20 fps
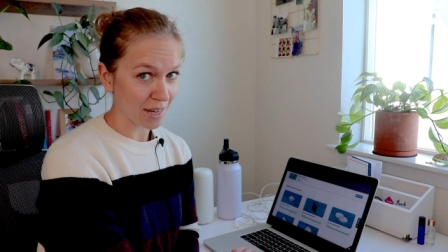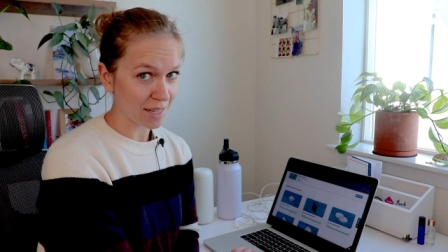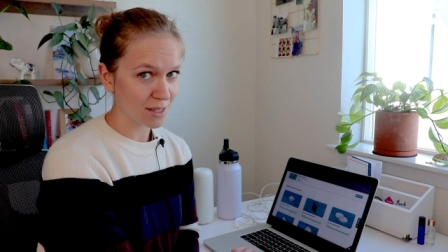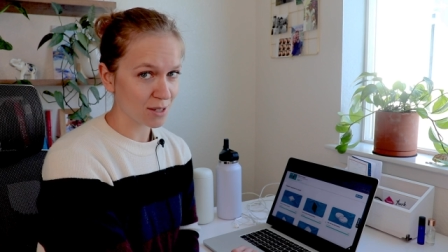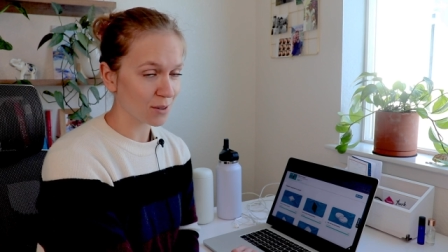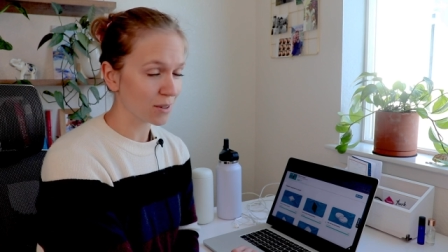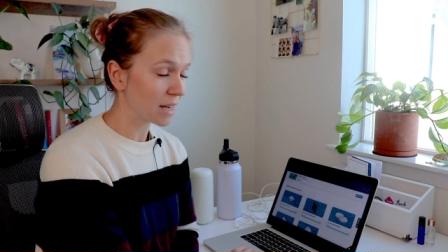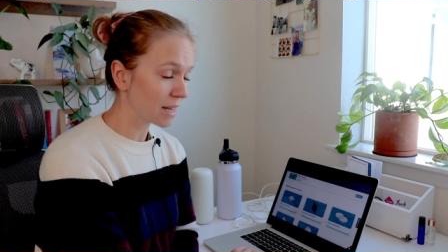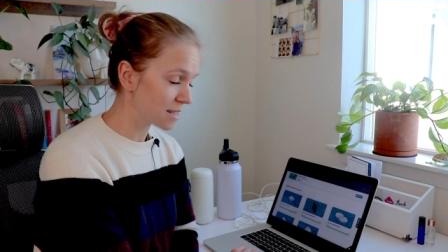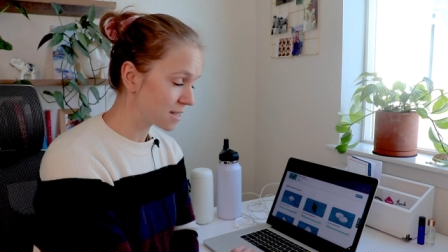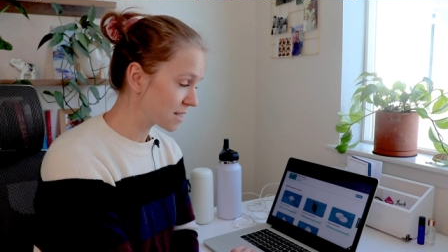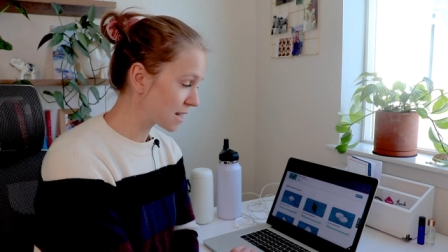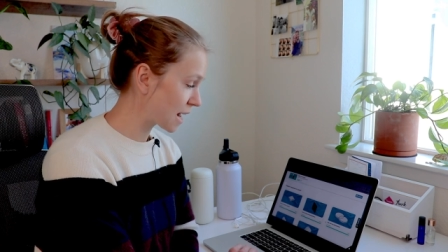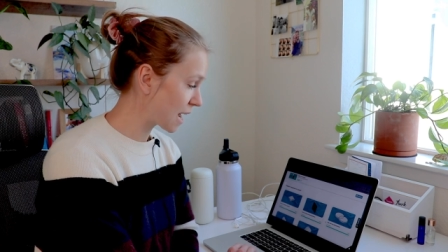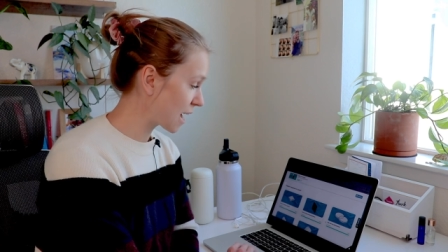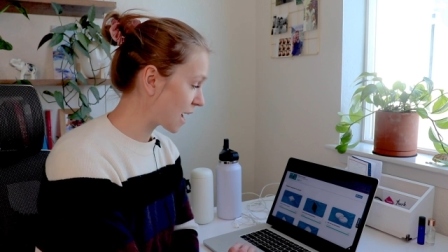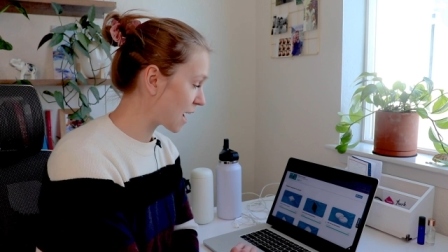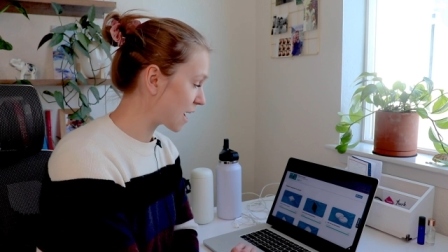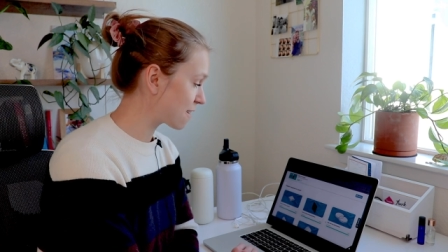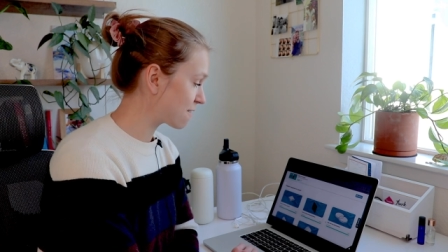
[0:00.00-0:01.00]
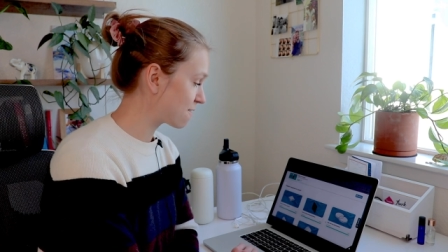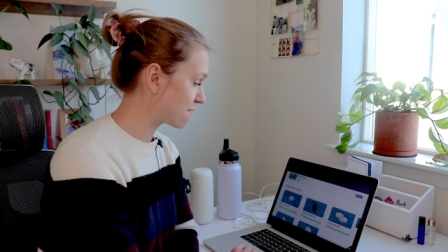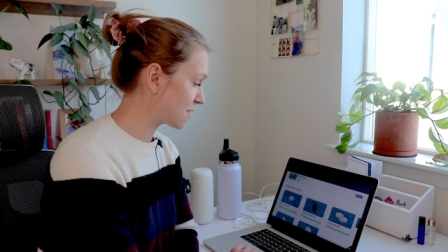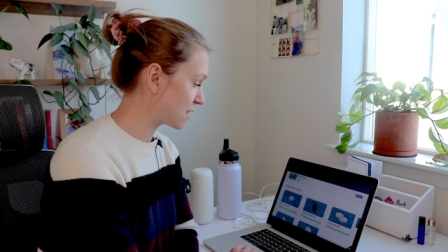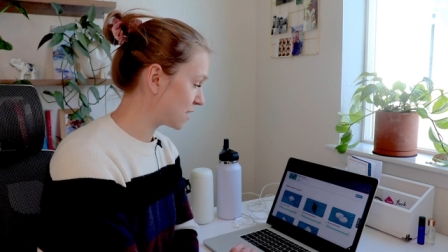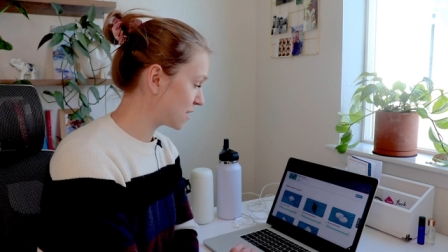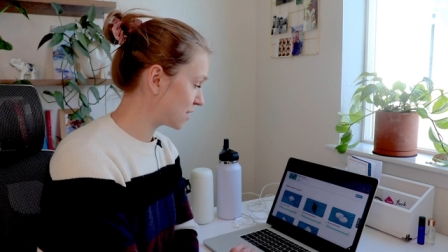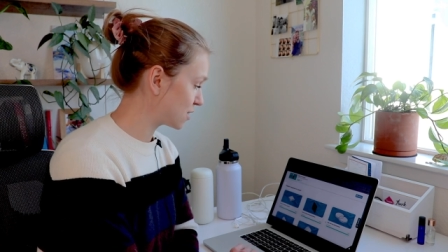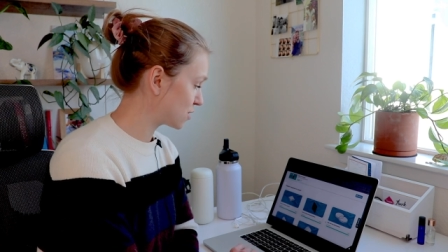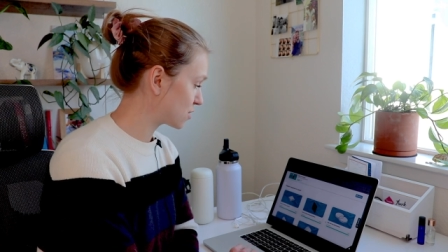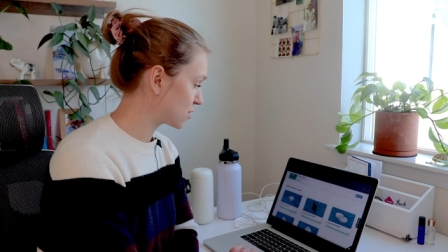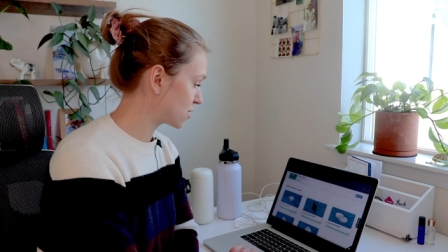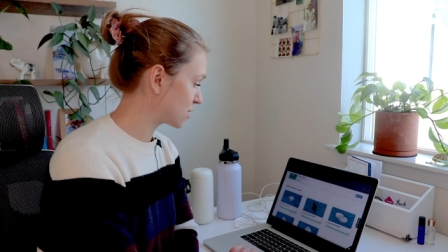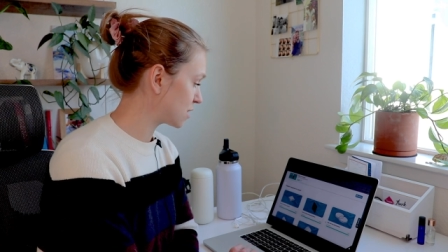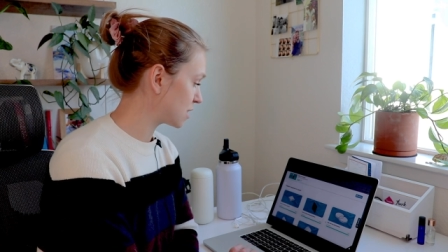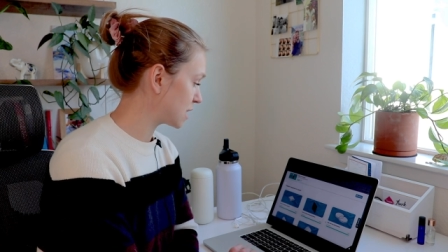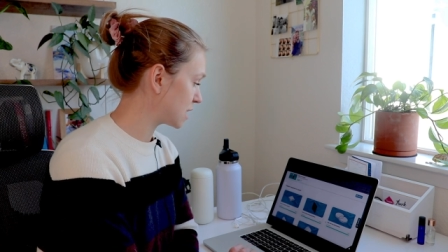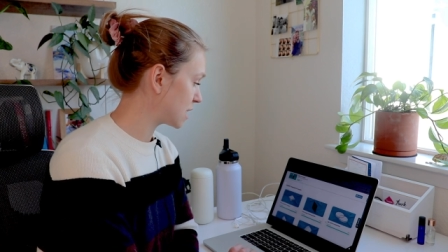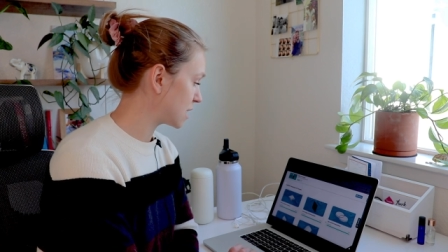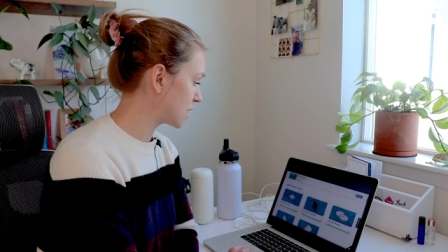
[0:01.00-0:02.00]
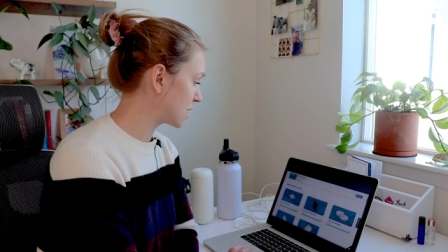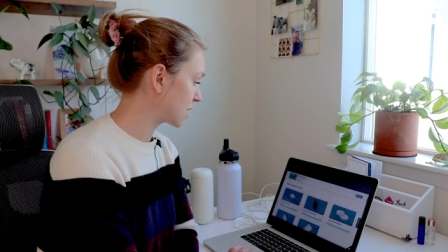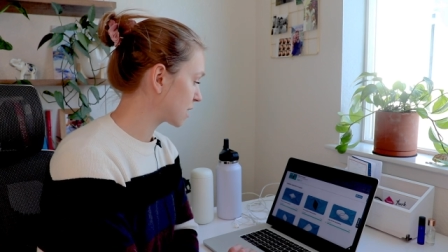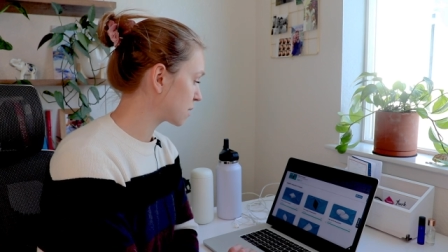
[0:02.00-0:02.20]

right, so yesterday I finished the